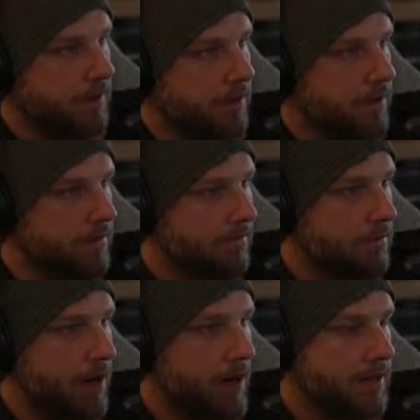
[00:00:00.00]
The
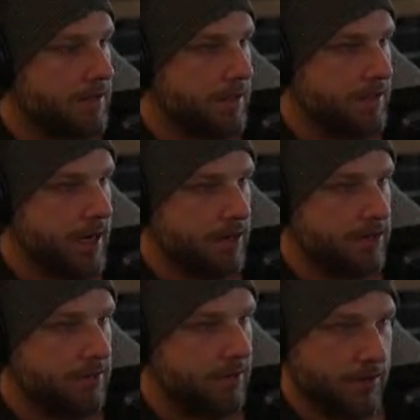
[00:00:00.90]
rocks, the
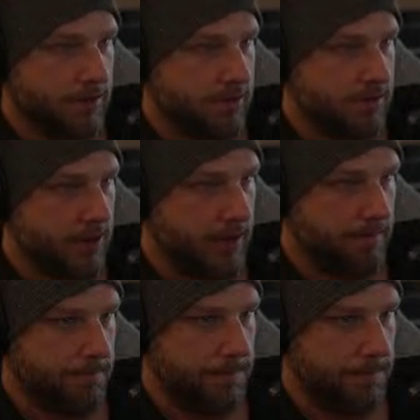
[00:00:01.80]
texturing looks great.